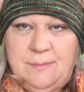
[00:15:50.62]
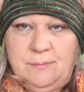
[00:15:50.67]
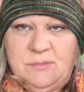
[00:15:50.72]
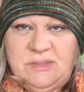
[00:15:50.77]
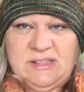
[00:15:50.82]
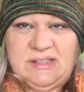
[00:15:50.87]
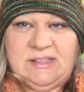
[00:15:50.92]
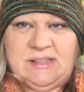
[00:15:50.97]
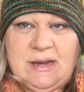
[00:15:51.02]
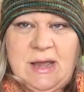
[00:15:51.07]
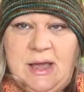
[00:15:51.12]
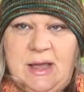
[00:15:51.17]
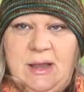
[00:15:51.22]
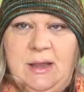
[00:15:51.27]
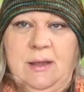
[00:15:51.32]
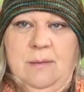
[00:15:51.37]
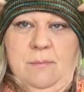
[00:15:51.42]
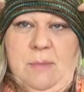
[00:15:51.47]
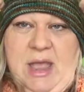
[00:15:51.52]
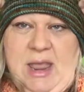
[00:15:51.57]
snug.
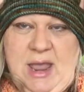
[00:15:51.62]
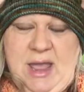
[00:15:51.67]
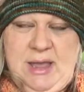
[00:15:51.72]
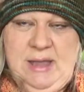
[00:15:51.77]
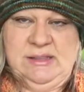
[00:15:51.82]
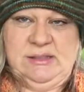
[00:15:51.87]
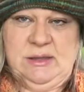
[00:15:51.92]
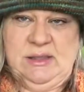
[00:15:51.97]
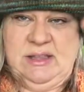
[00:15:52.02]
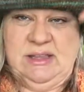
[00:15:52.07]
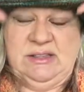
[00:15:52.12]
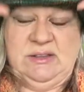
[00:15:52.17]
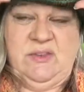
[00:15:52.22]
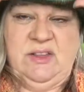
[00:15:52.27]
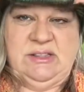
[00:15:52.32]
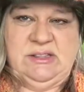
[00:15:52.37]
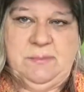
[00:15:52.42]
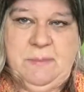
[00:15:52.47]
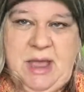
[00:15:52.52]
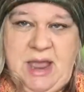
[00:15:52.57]
This
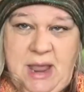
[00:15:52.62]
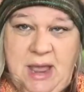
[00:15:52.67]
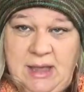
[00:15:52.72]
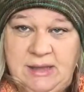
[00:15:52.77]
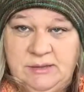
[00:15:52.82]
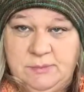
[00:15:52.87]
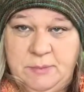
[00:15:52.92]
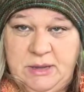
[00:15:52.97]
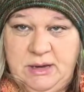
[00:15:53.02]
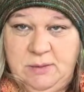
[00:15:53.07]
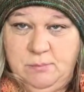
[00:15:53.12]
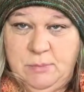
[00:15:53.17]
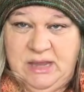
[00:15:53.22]
fits my husband,